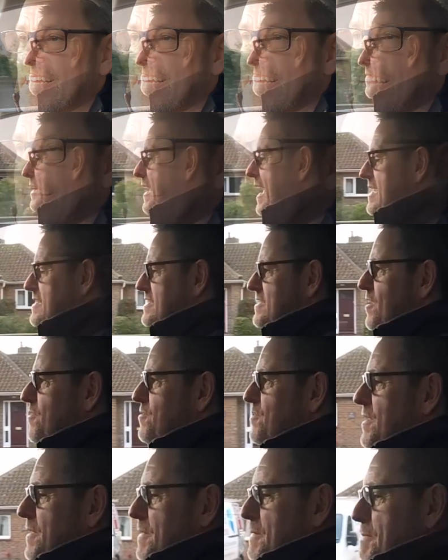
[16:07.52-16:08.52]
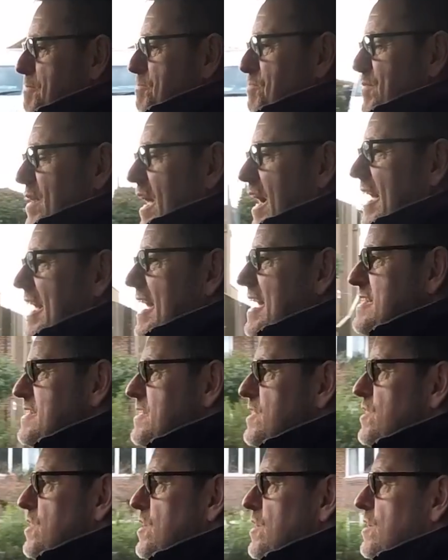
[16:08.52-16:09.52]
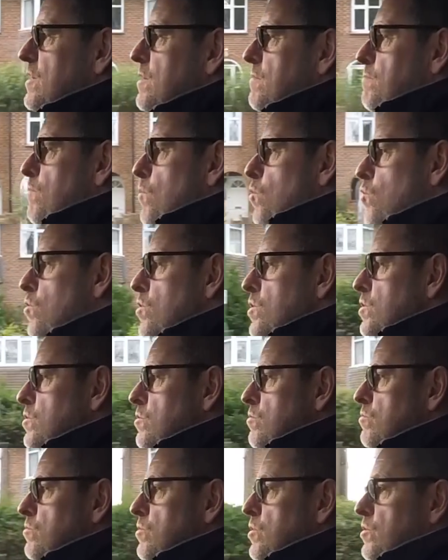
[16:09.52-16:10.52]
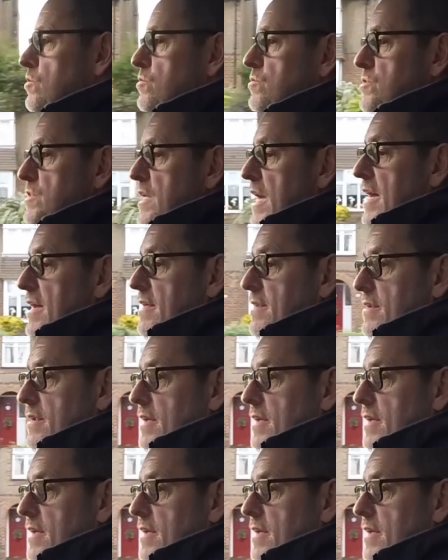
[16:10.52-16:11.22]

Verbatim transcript: But yeah, so I guess the more you use that